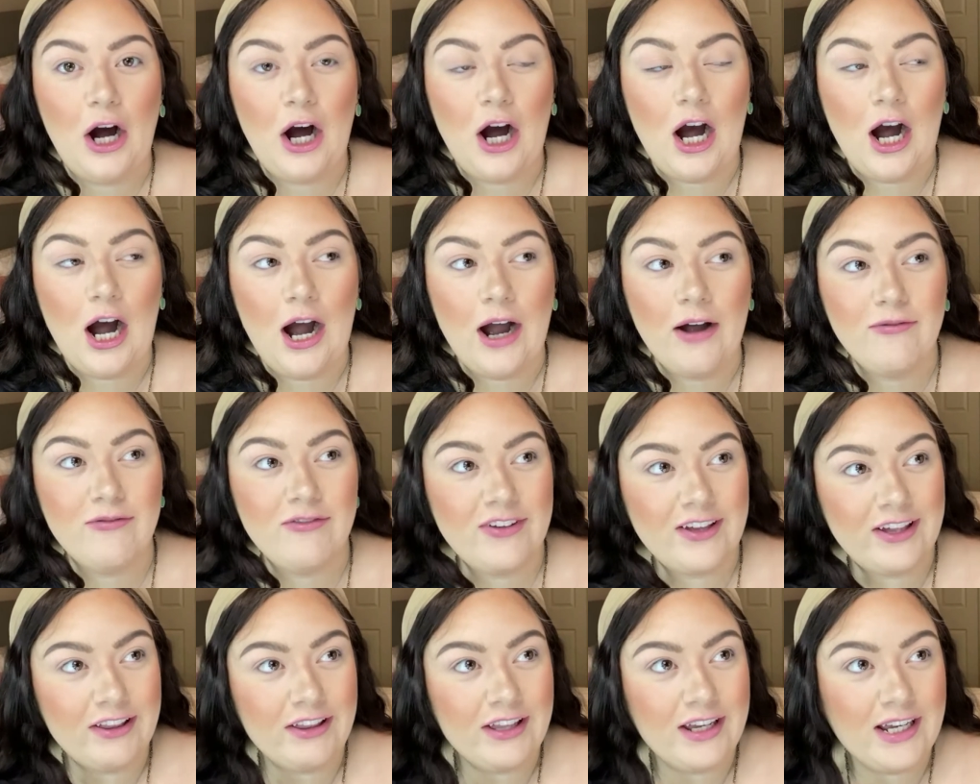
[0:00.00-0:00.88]
I'm
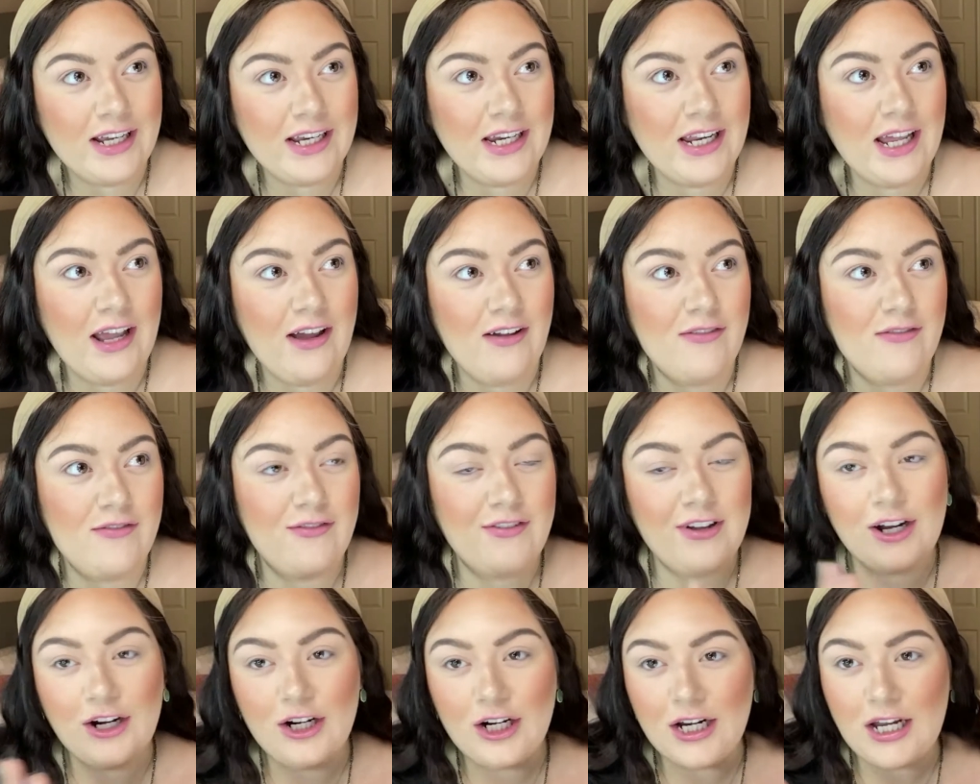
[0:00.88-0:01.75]
feeling
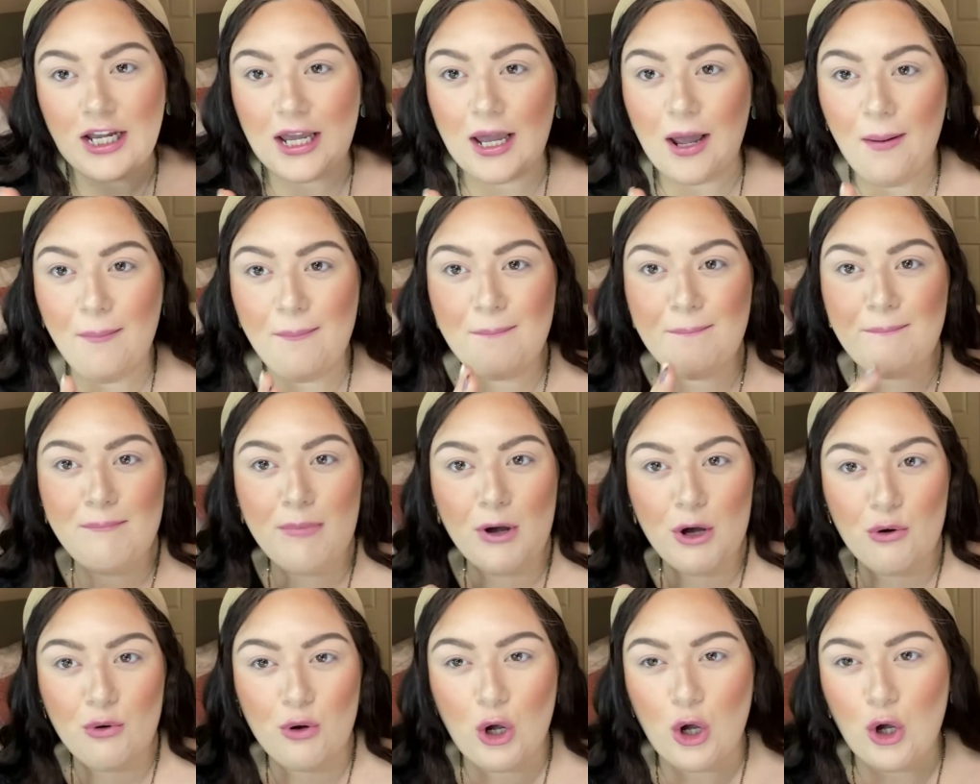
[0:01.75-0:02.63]
very
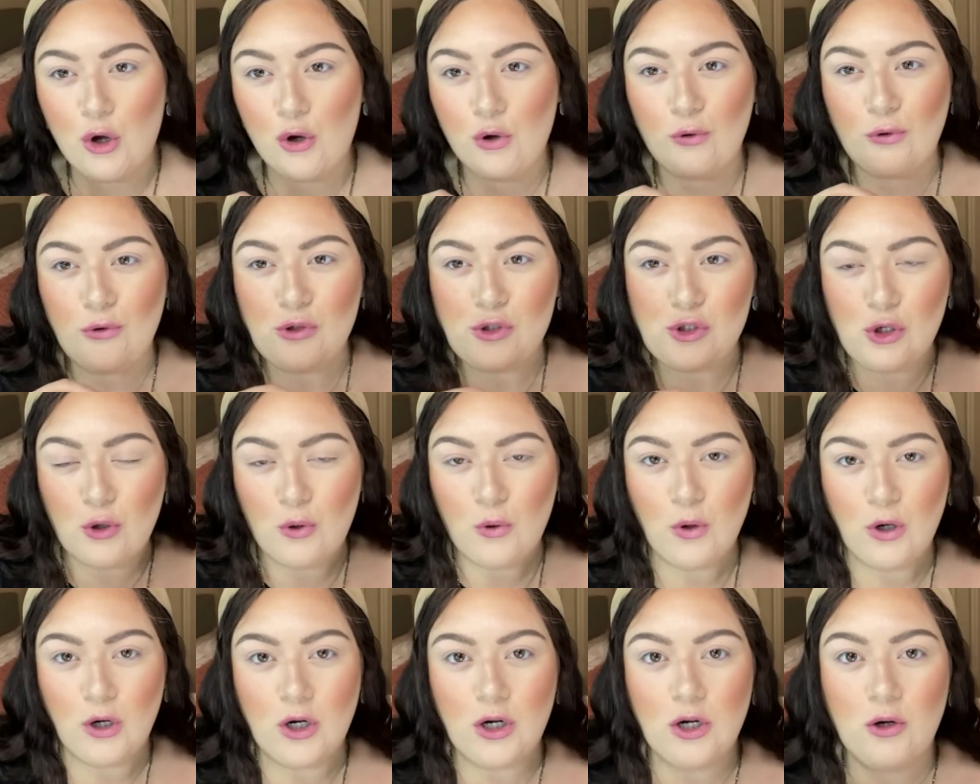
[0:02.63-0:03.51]
boho
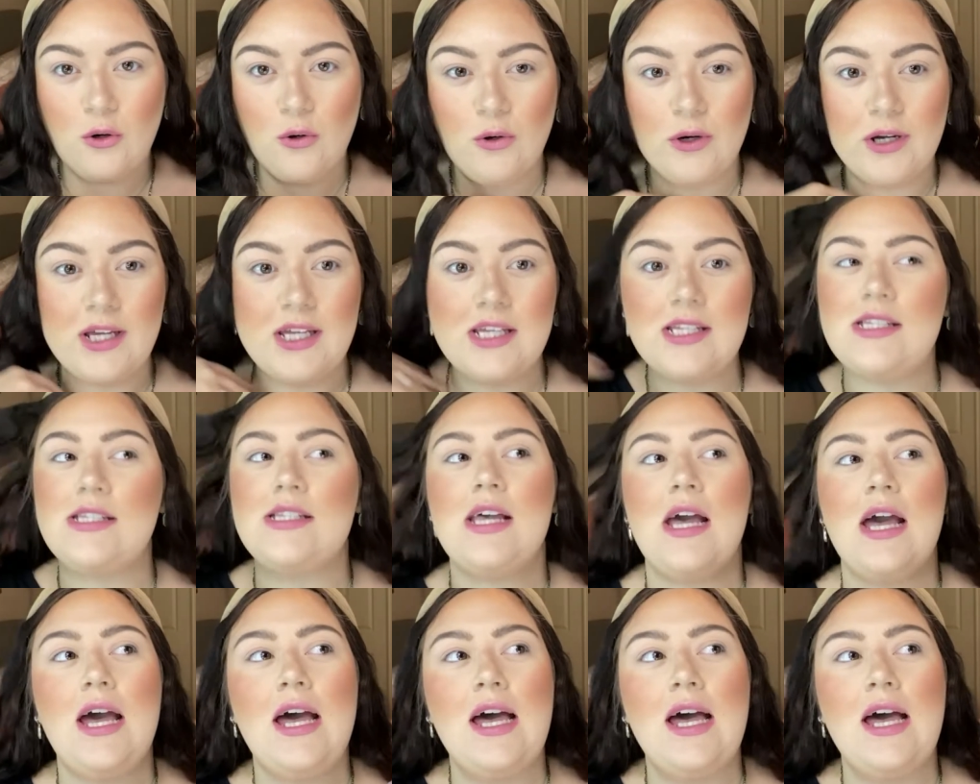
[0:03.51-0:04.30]
turquoise.